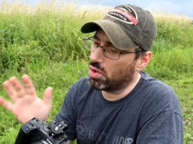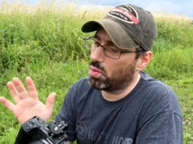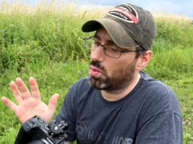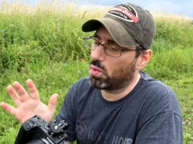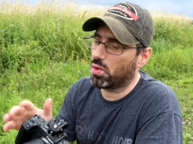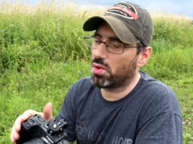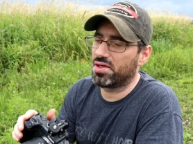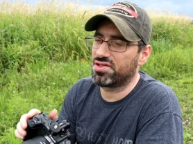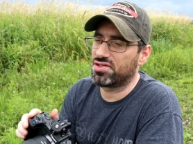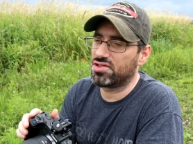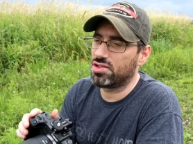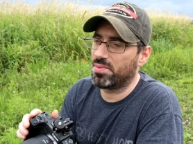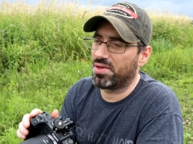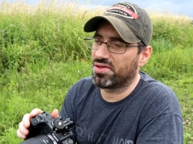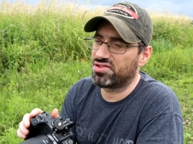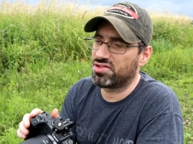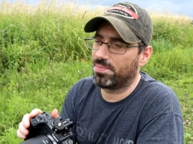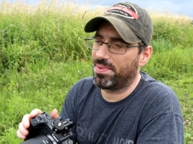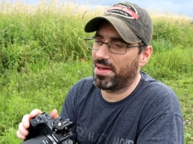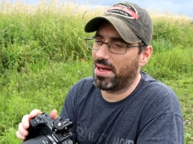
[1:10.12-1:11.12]
don't worry too
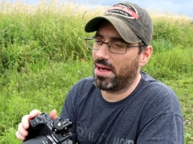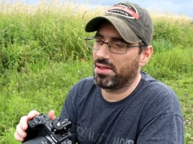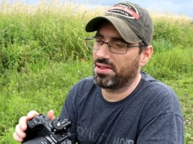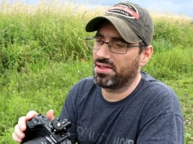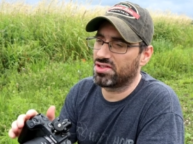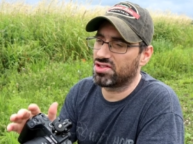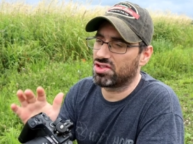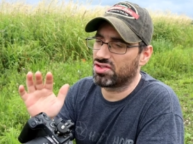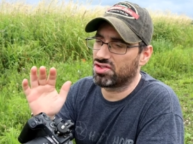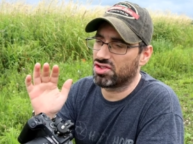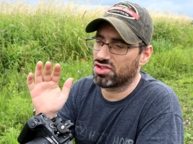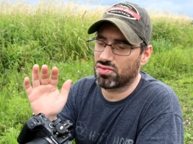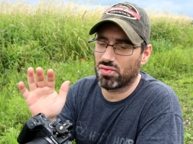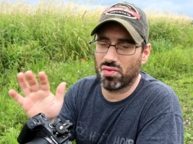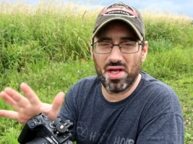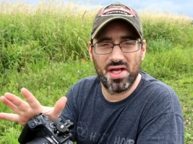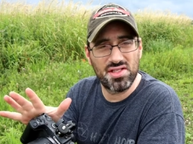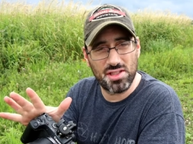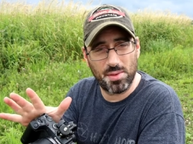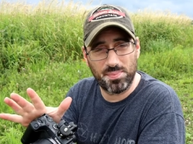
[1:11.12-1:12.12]
much about it.
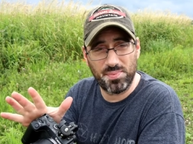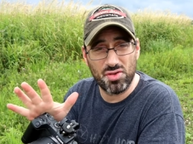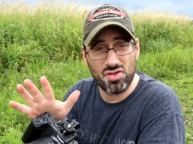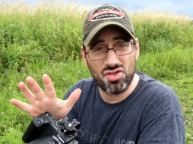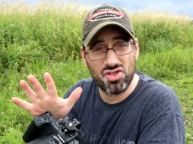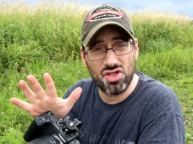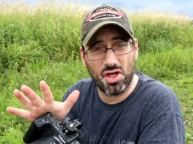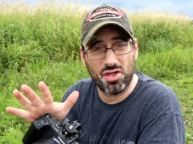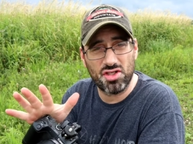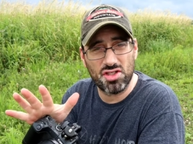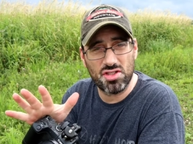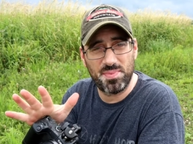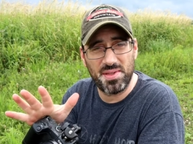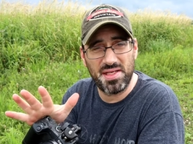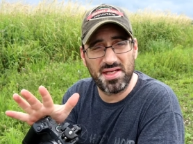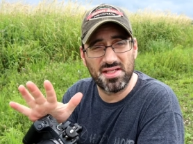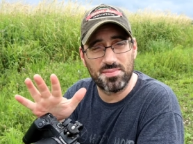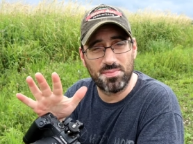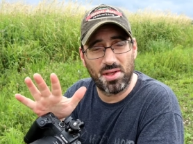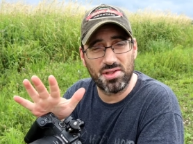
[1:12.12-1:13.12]
Just raise up your shutter
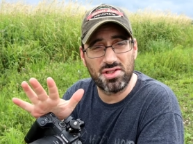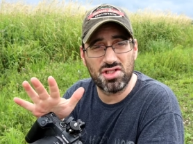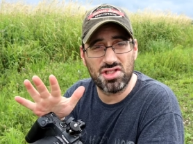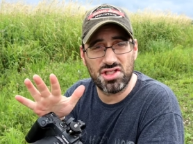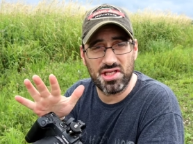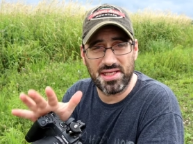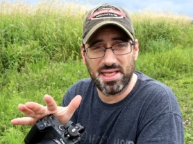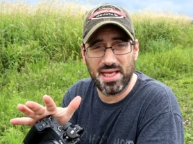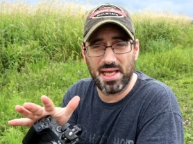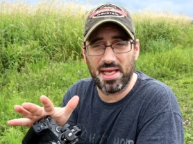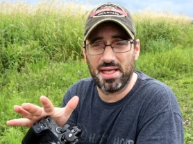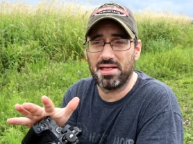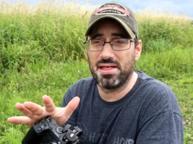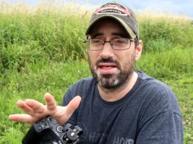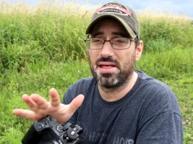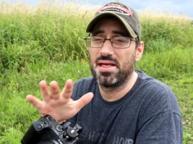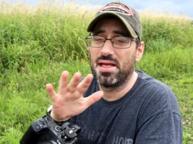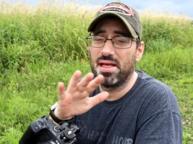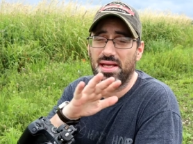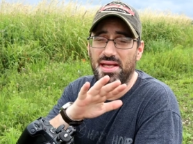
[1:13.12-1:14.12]
speed as much as you
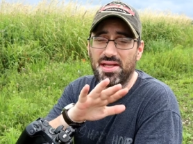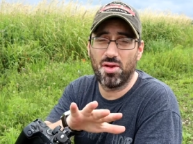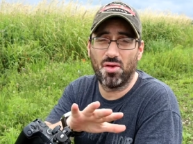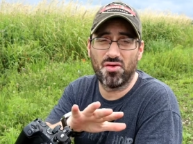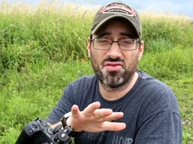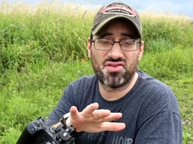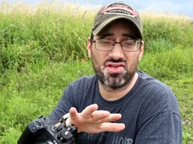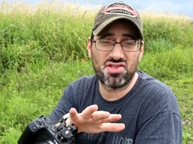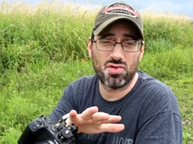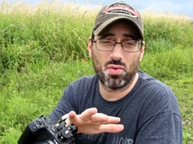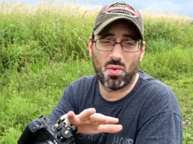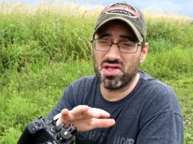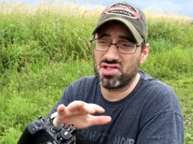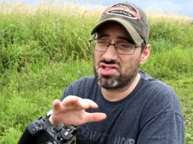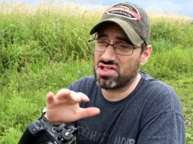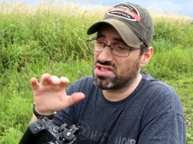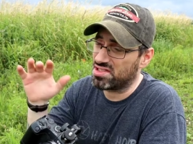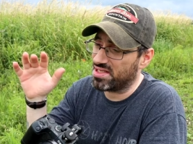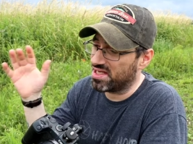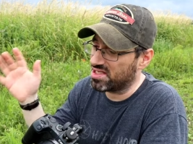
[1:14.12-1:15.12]
can in those
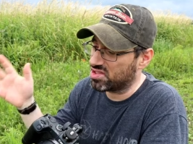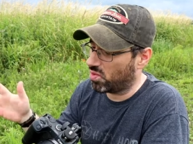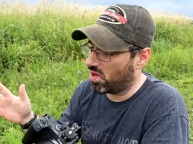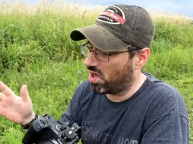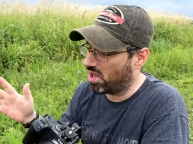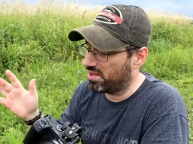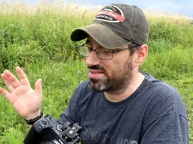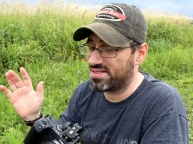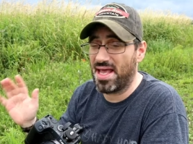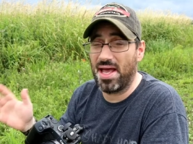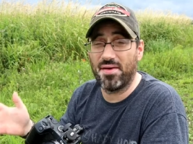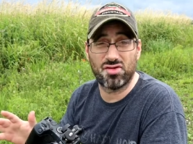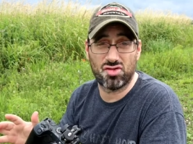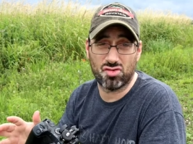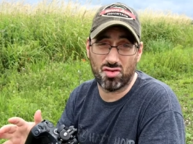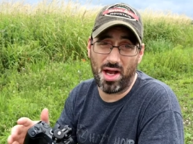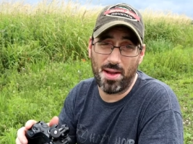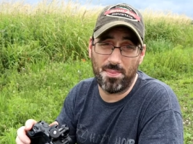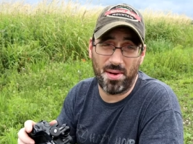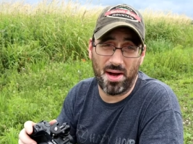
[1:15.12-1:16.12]
situations as well as have a
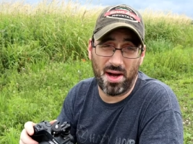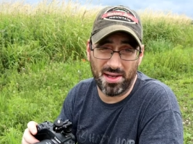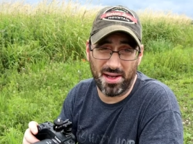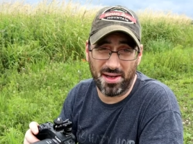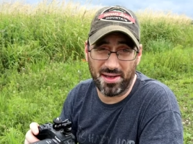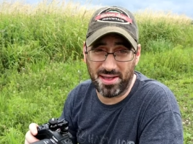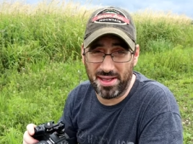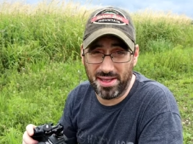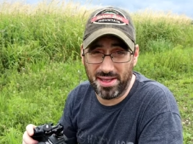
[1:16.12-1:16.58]
tripod on